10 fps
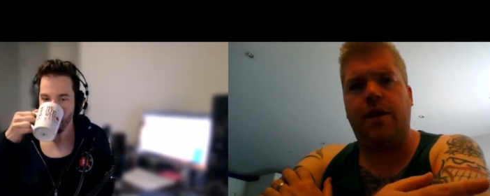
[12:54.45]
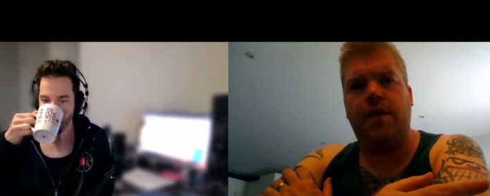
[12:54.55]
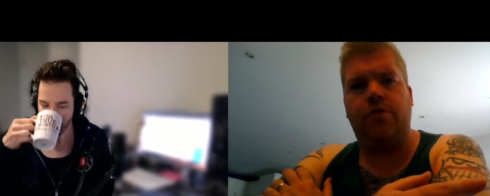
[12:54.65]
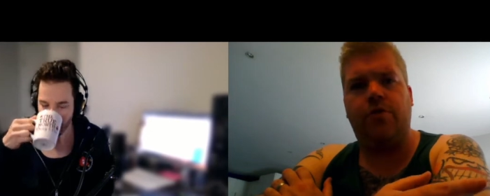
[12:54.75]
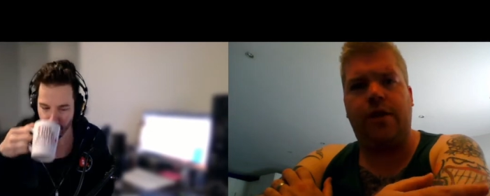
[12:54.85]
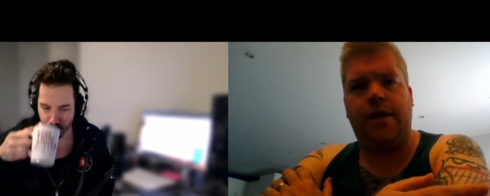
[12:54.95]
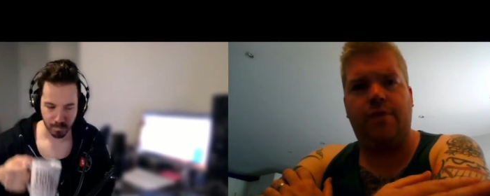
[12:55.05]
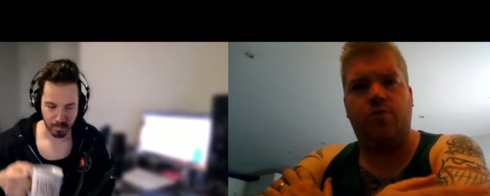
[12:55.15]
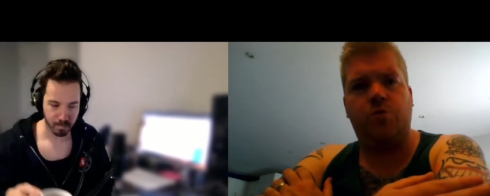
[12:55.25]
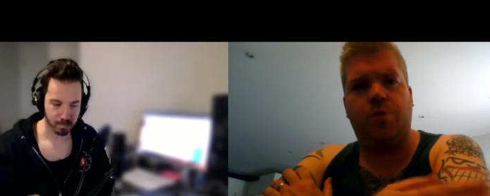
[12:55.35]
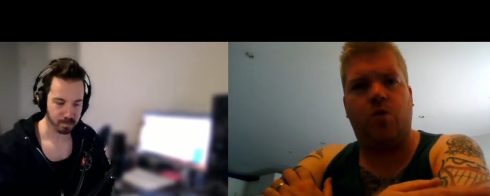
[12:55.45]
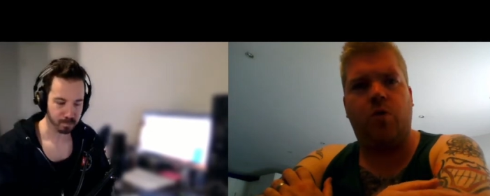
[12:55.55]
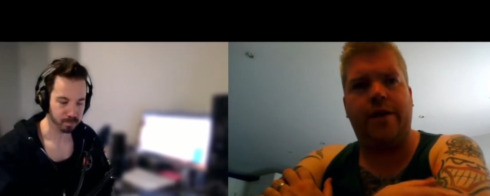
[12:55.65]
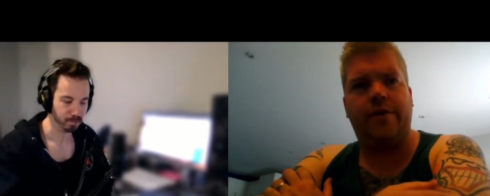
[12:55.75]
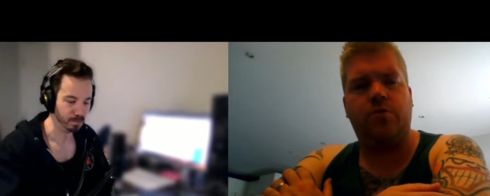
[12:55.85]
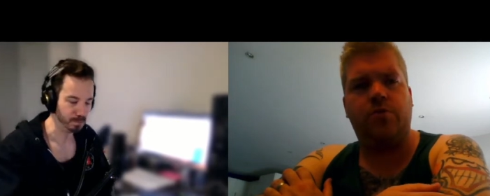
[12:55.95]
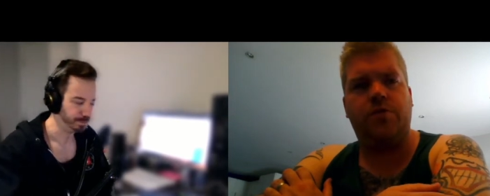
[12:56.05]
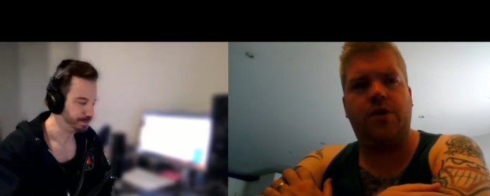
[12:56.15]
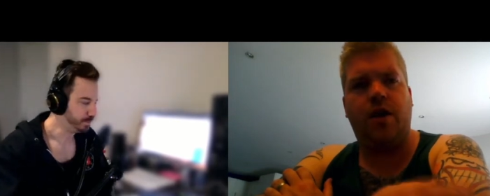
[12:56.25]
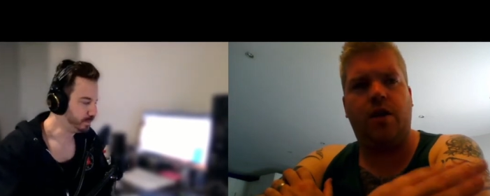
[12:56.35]
Speaker 1: Like lyrically, they've always been quite sort of
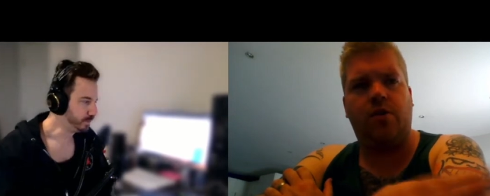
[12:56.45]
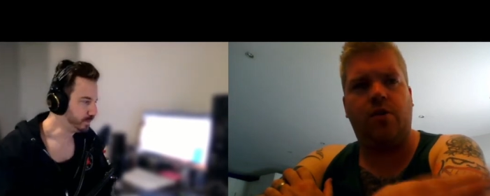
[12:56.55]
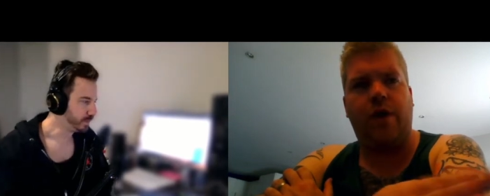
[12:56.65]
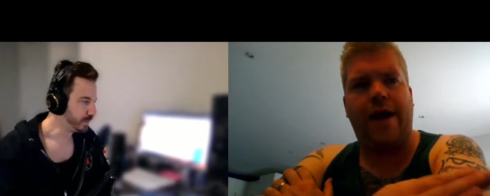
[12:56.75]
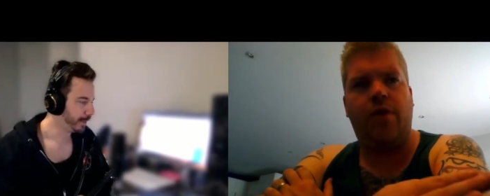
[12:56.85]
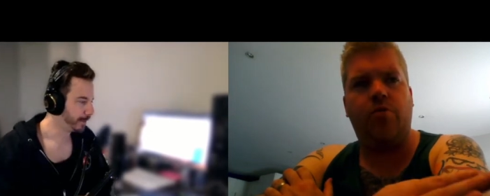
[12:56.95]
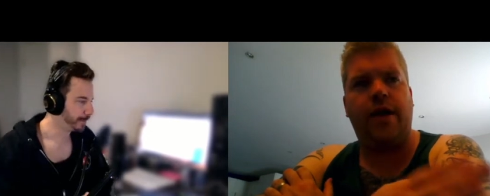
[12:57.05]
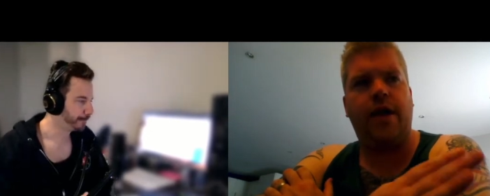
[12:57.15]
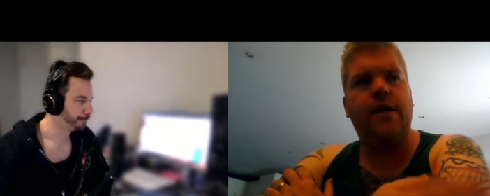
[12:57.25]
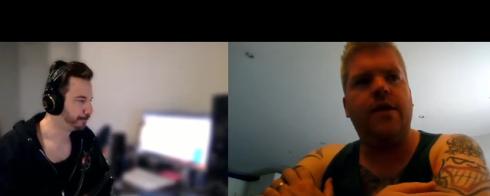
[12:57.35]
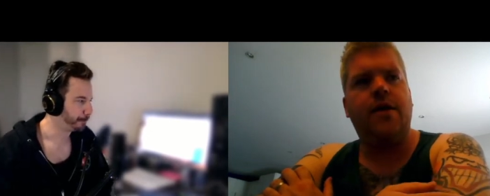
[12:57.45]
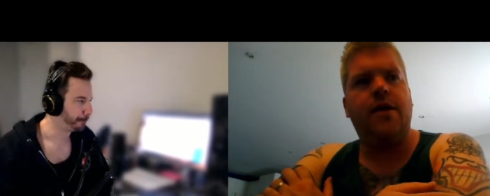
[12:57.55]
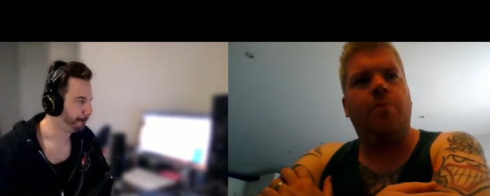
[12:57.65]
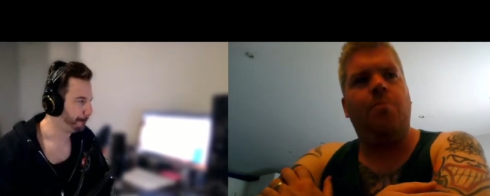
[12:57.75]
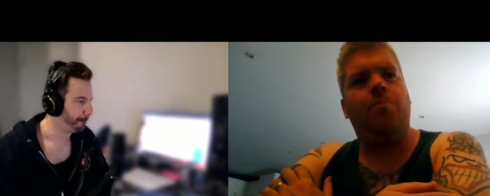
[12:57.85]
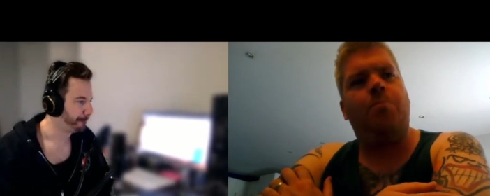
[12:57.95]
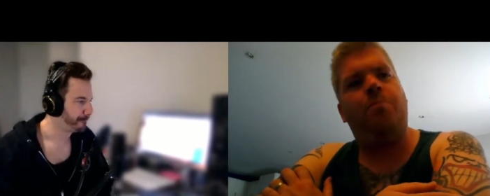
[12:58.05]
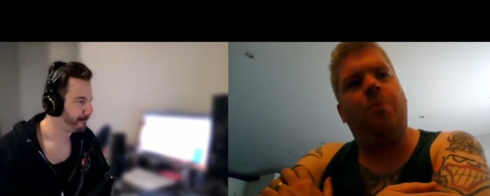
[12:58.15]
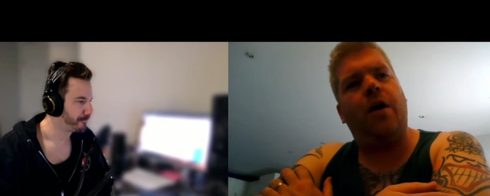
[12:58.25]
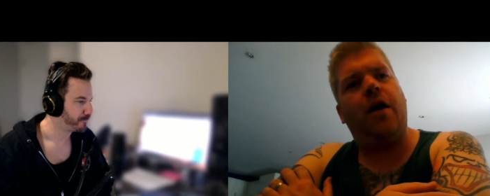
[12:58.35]
stark and quite out there
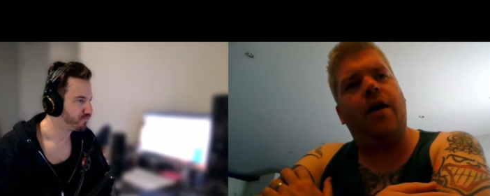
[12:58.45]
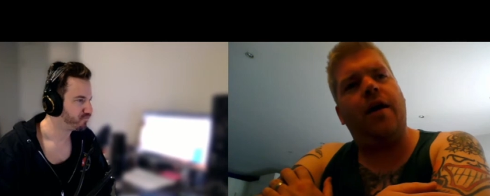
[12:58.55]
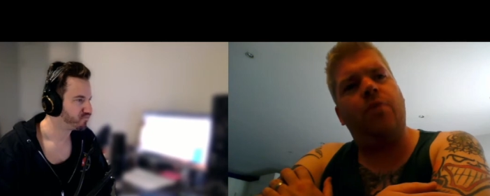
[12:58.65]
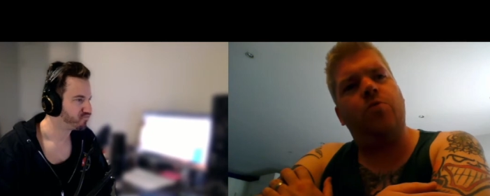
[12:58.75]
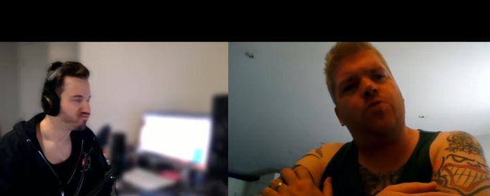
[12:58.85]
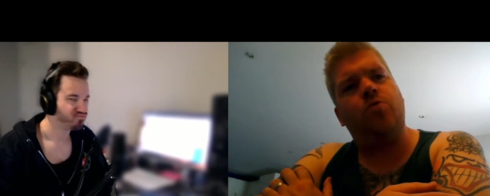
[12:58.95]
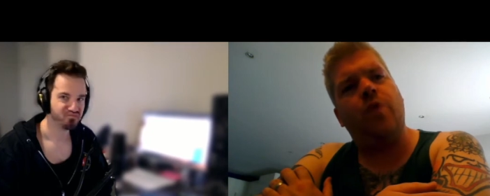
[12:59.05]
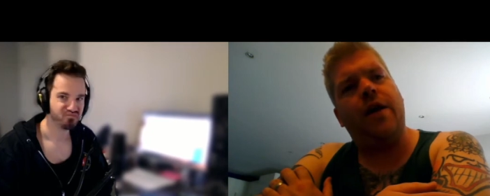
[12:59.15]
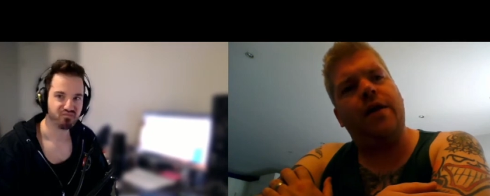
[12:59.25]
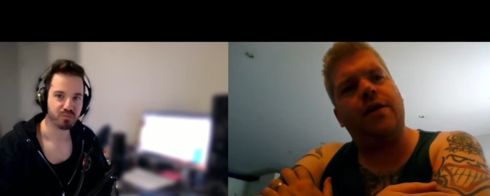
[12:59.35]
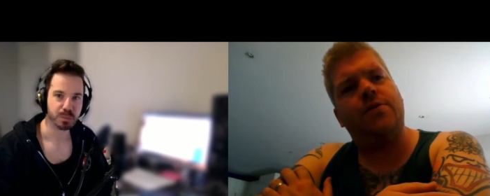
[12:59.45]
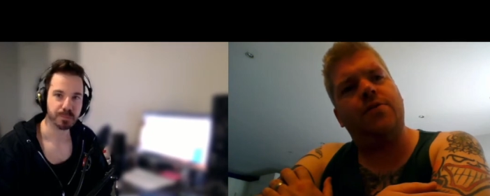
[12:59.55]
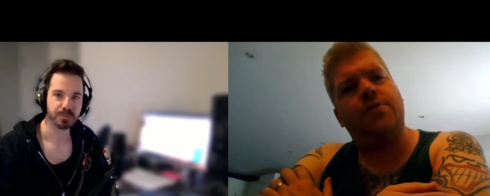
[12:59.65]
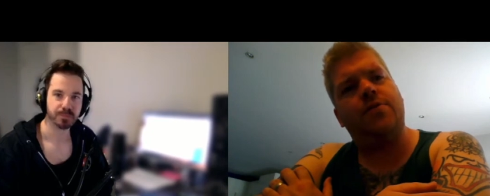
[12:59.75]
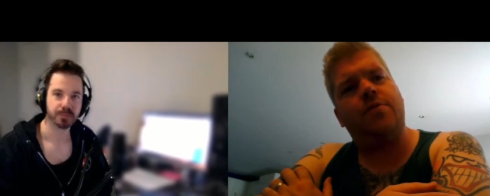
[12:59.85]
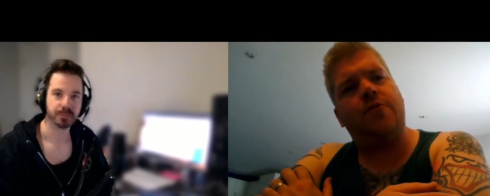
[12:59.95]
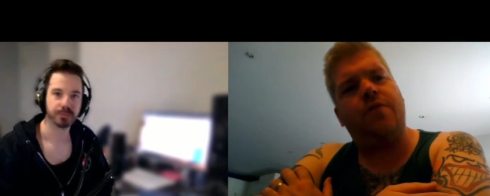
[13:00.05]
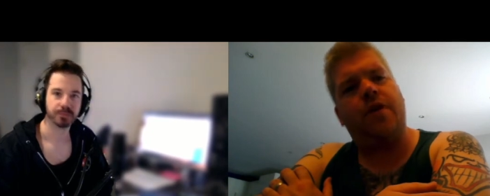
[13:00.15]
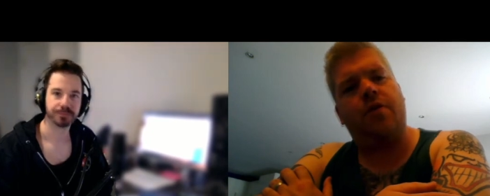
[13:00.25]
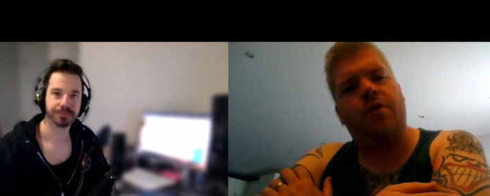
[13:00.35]
but it was always
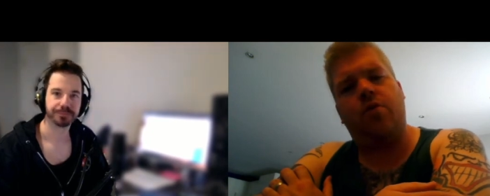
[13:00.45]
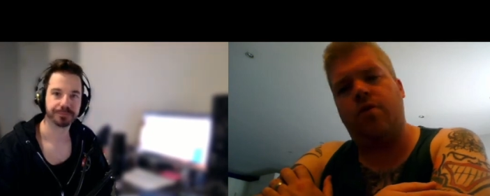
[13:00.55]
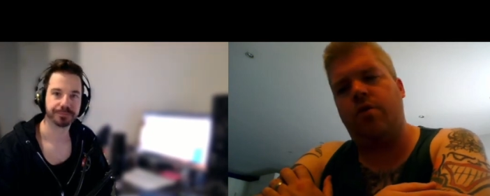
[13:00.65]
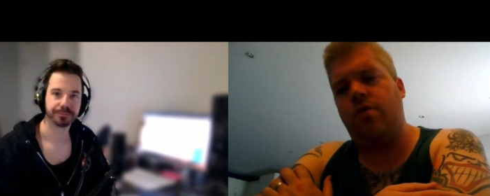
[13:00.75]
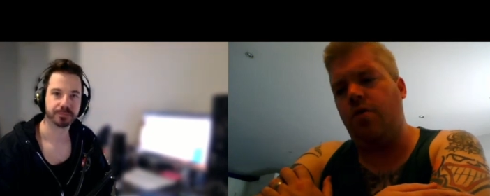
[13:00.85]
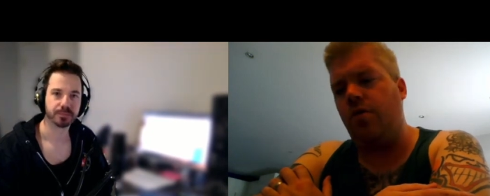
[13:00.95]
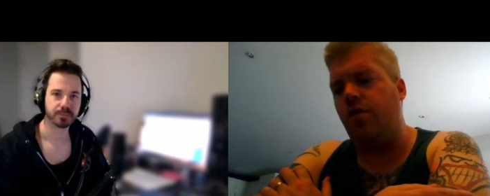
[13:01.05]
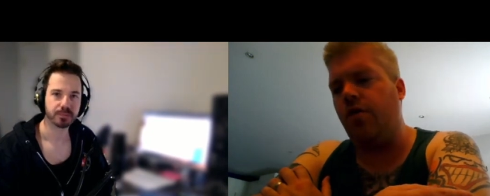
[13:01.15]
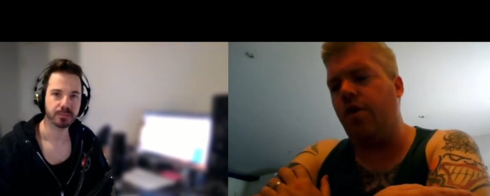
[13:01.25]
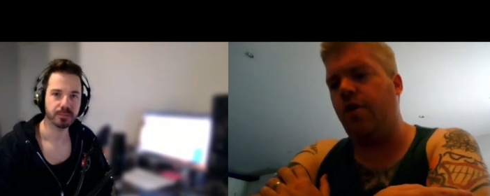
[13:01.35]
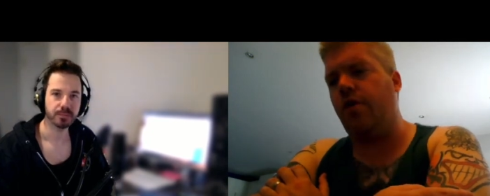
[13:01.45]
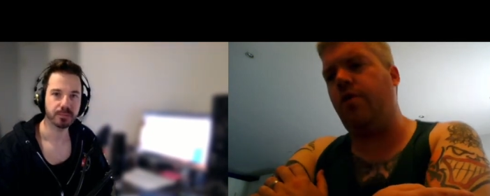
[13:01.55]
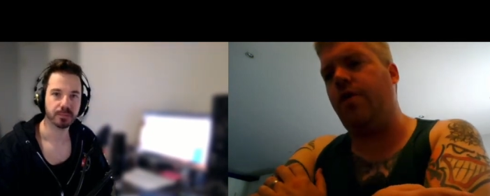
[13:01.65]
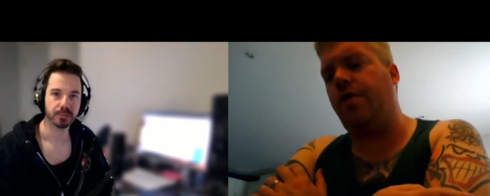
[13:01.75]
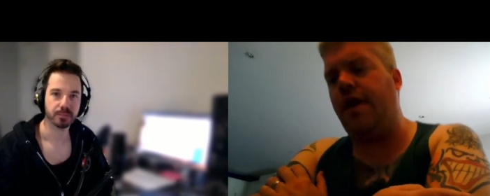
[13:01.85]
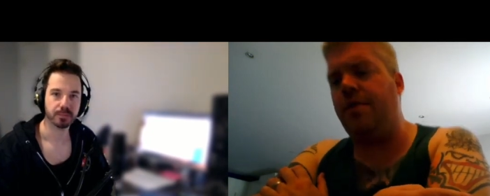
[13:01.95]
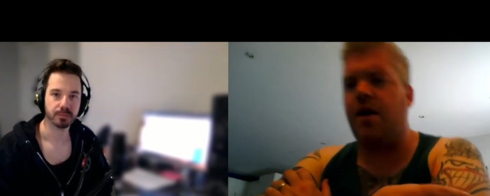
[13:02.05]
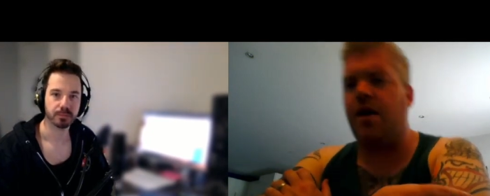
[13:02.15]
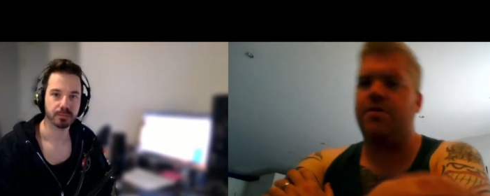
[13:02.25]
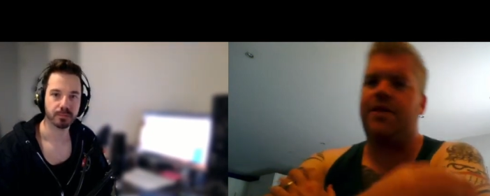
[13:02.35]
I think the the
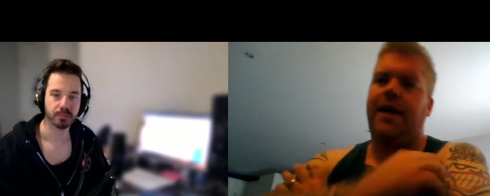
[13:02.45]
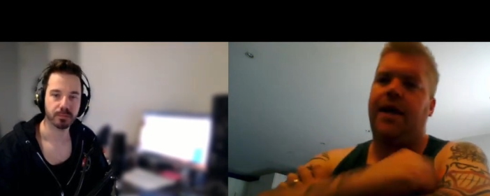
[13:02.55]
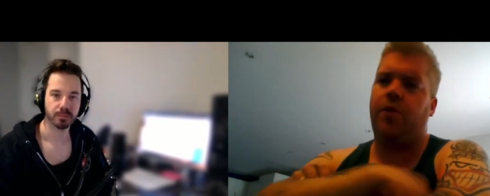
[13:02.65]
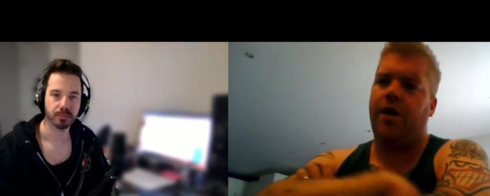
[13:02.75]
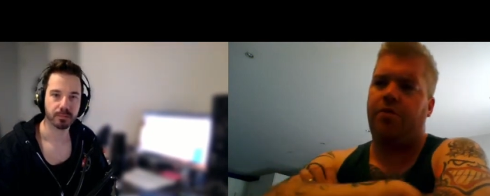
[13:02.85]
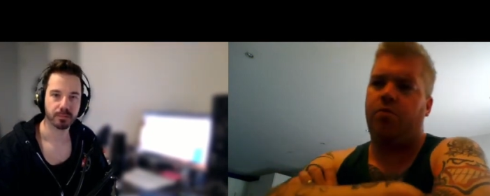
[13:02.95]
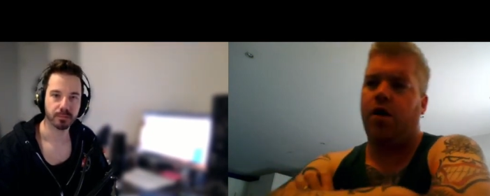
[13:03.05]
themes that I was dealing with